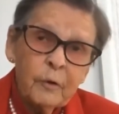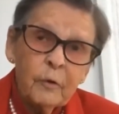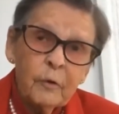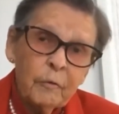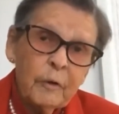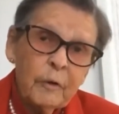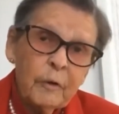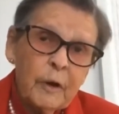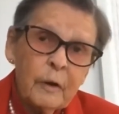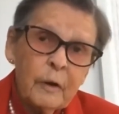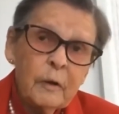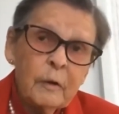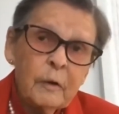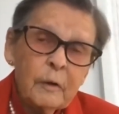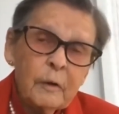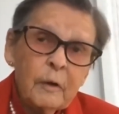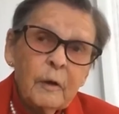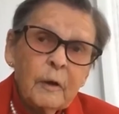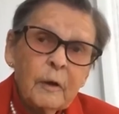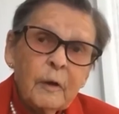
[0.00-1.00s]
already,
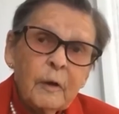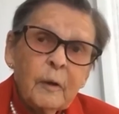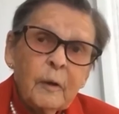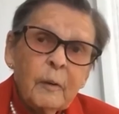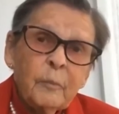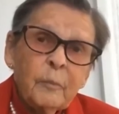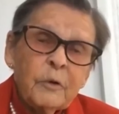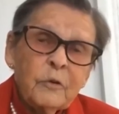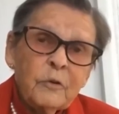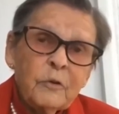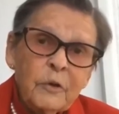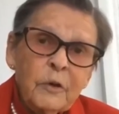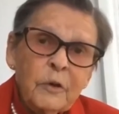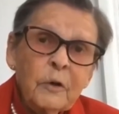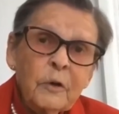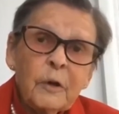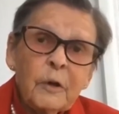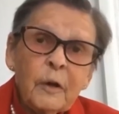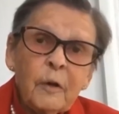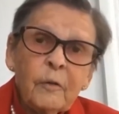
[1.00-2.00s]
but she's
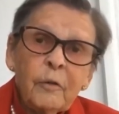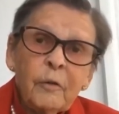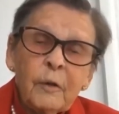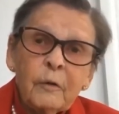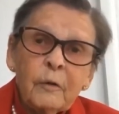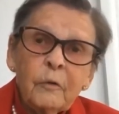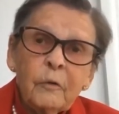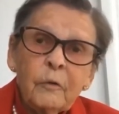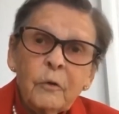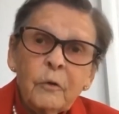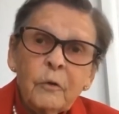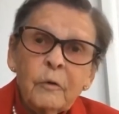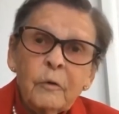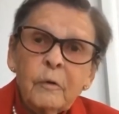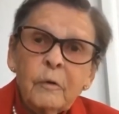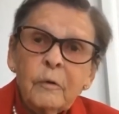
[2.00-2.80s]
near death, and could